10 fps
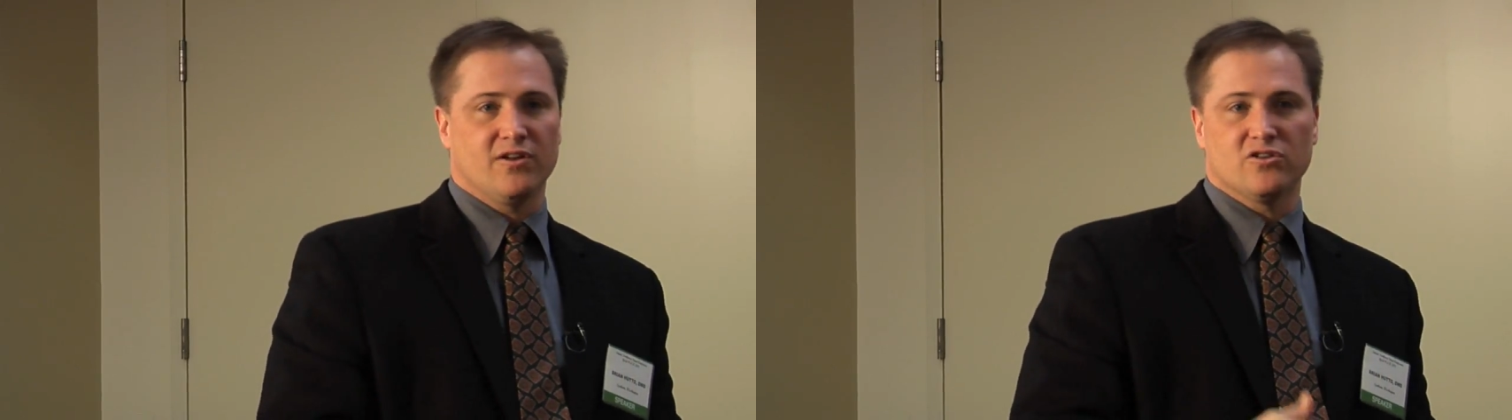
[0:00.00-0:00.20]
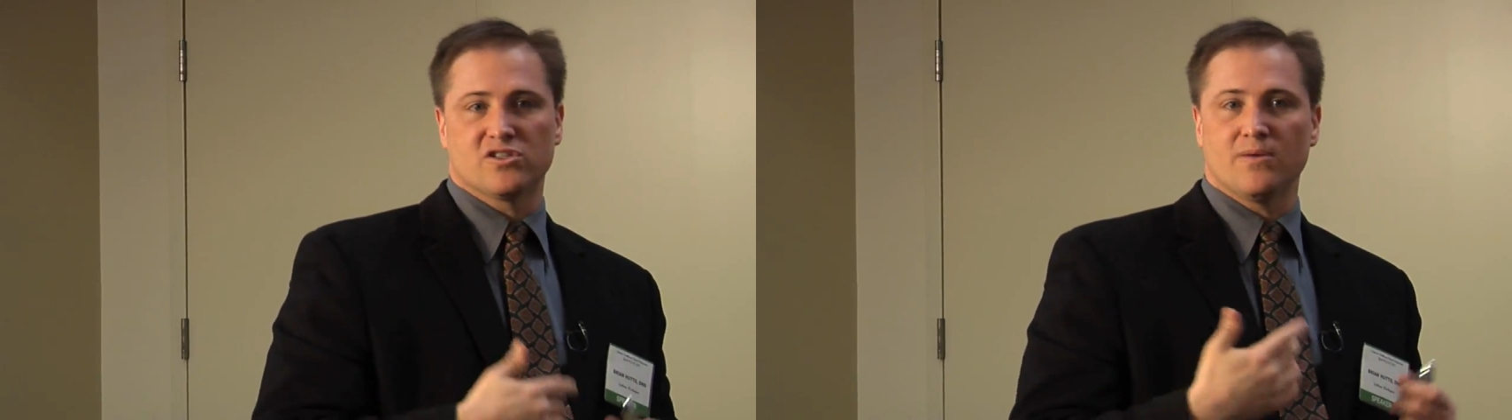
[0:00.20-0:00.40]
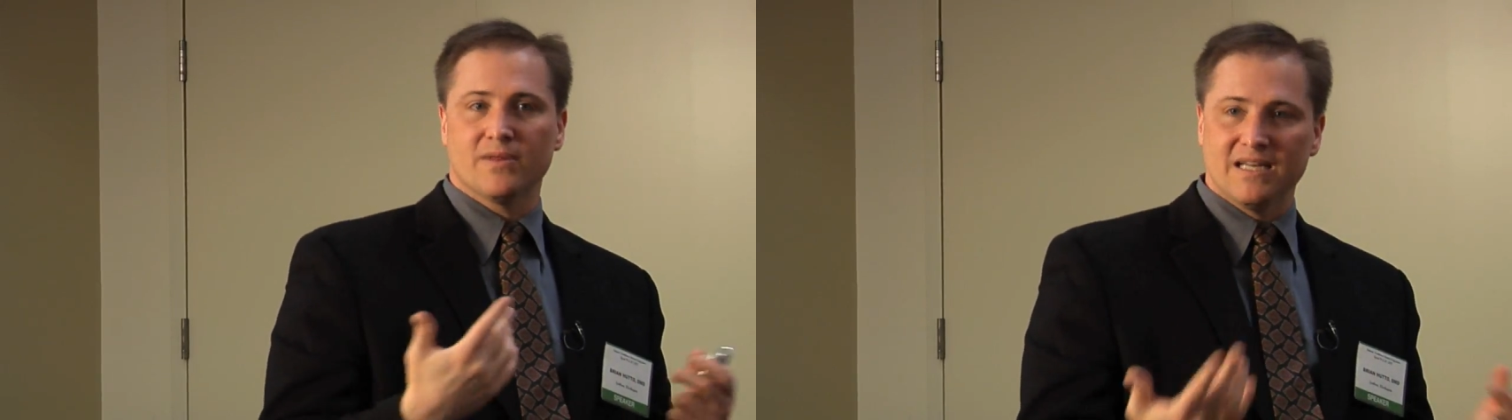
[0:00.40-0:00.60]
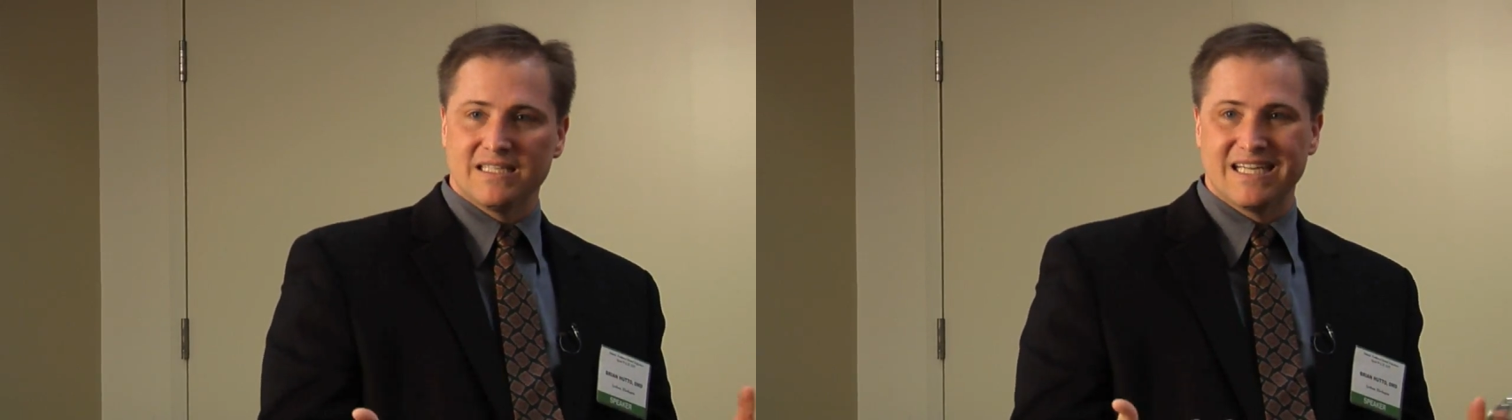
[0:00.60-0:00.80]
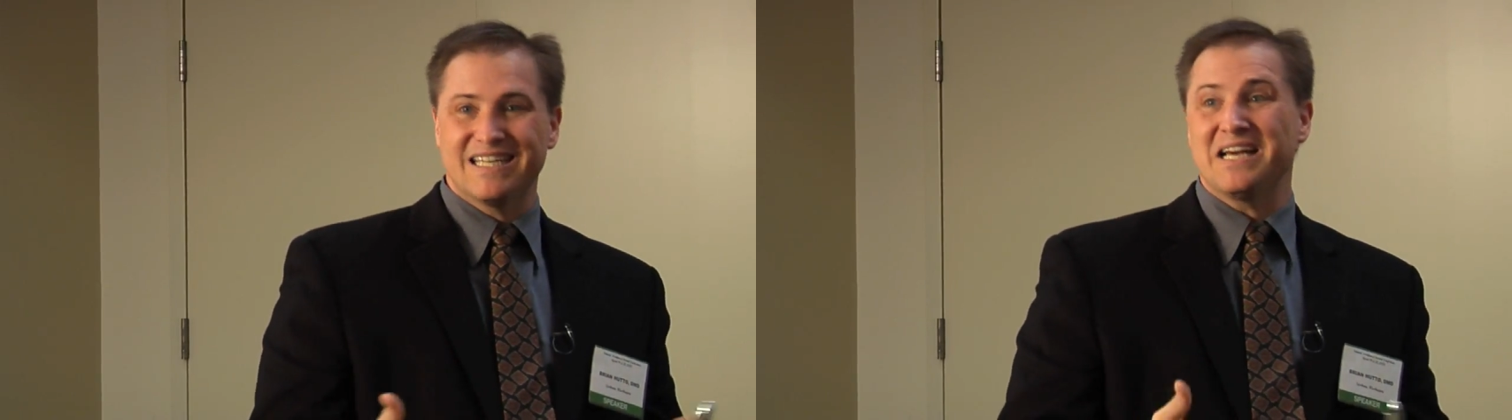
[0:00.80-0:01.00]
there's something that
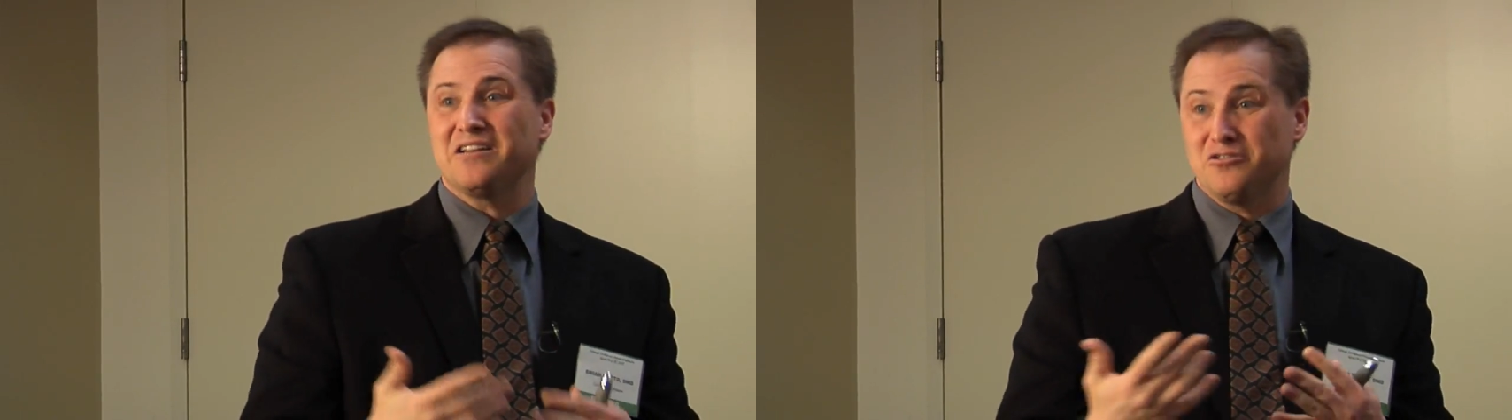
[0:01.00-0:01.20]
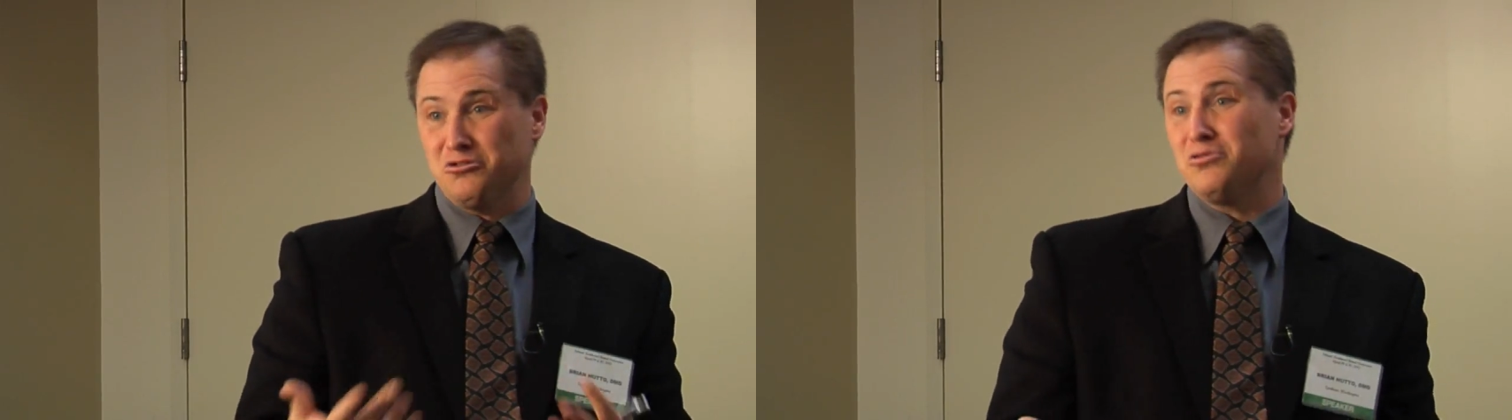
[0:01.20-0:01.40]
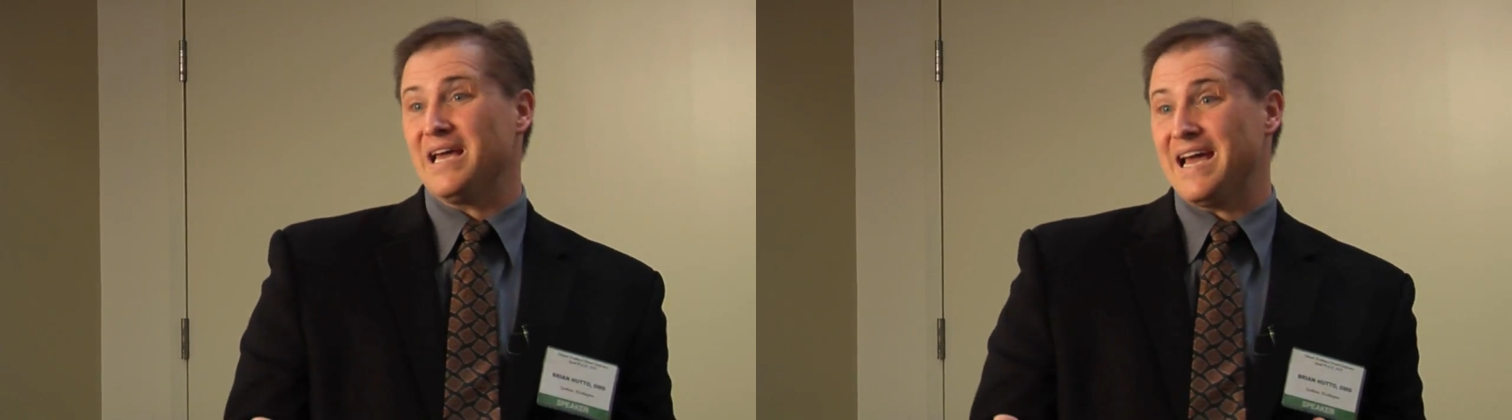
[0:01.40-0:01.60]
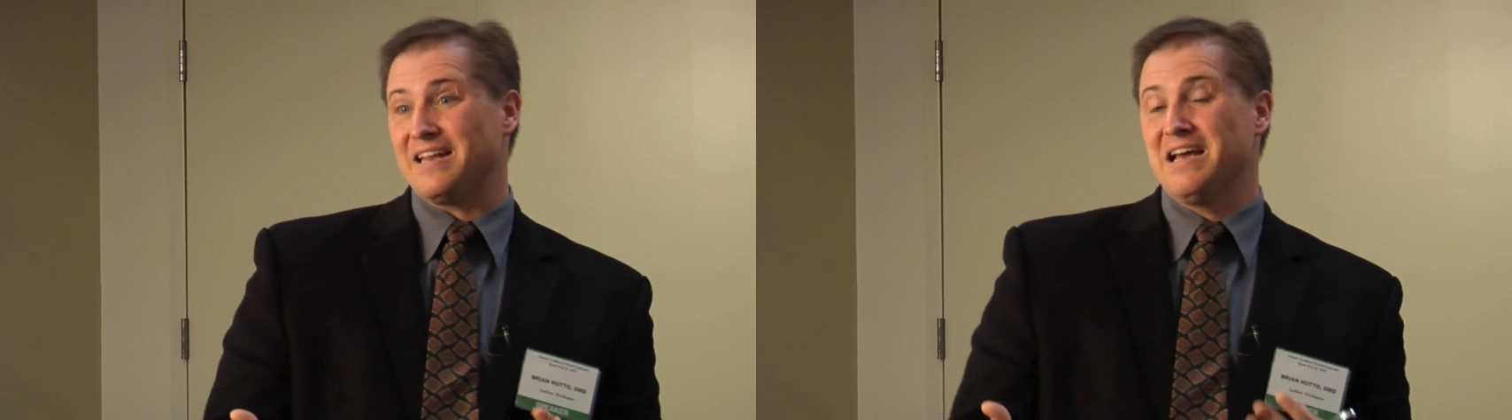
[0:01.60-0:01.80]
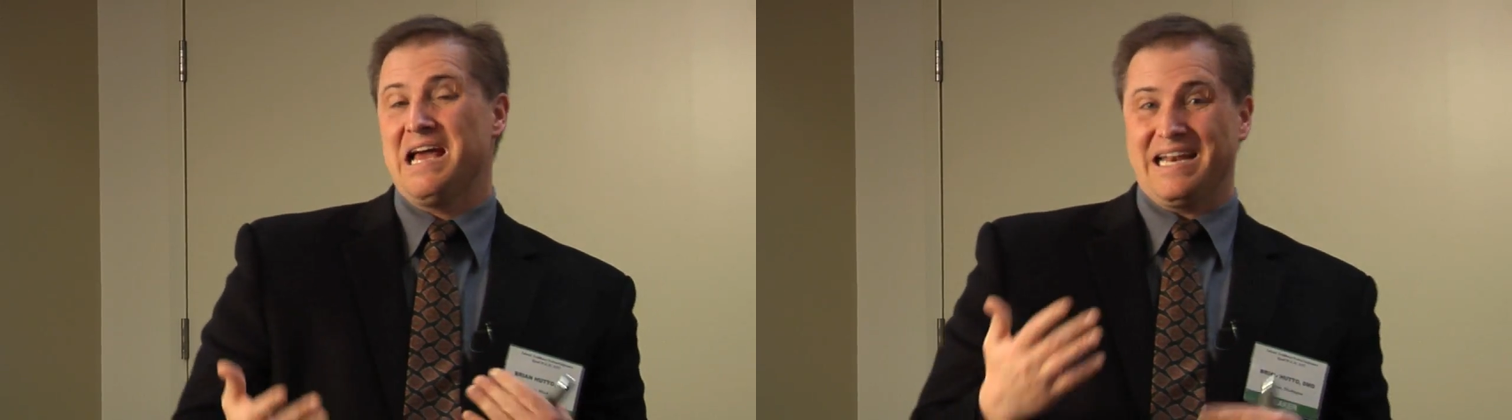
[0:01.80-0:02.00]
needs to get done, do that